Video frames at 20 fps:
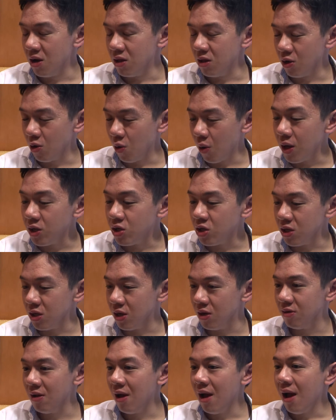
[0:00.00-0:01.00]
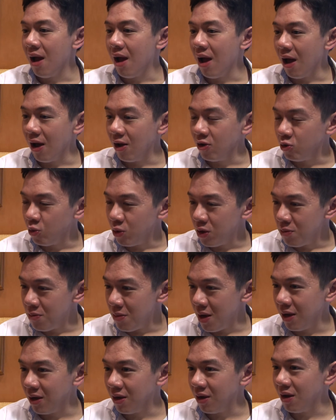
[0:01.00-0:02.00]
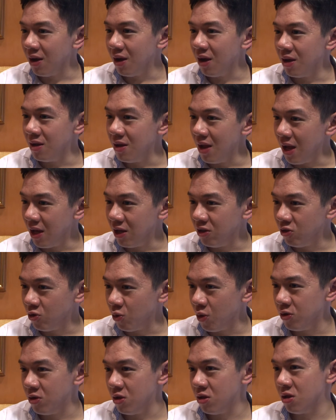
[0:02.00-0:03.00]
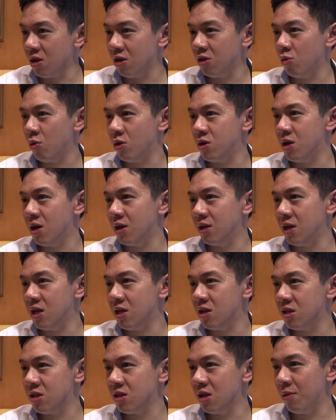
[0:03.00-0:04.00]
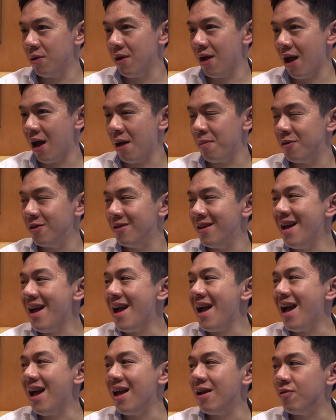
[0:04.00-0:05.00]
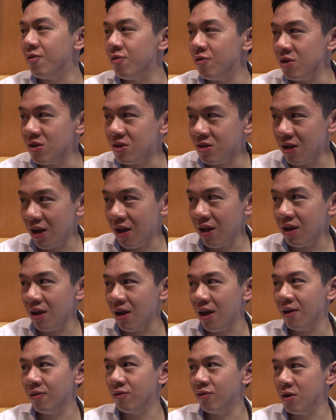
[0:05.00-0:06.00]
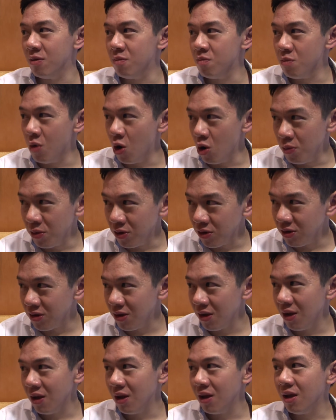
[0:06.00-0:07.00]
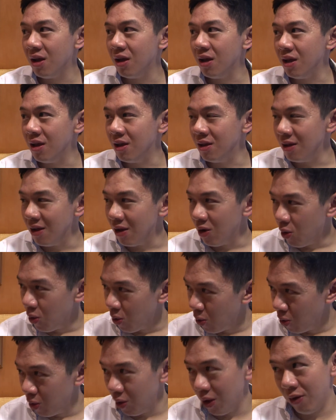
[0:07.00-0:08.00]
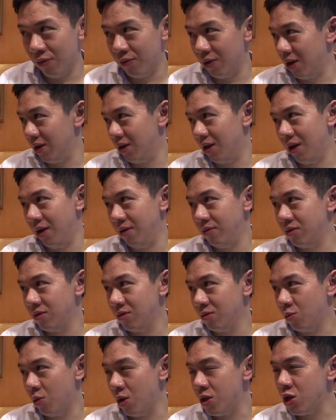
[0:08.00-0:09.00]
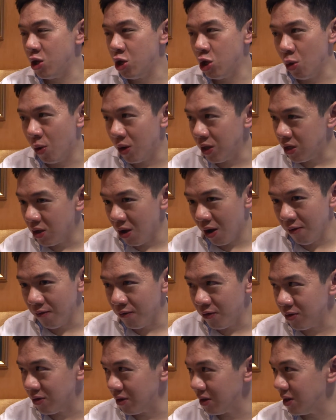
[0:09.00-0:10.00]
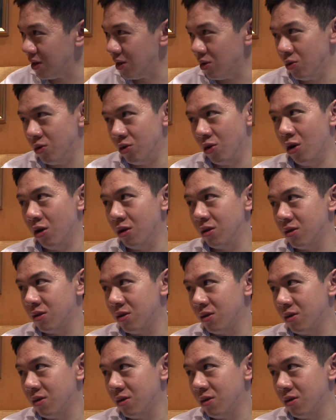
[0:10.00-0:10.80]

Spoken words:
The question is, how do we make an AIDS 2031 Young Leaders Summit happen every day, every moment in all of our lives, whether you are young physically or not?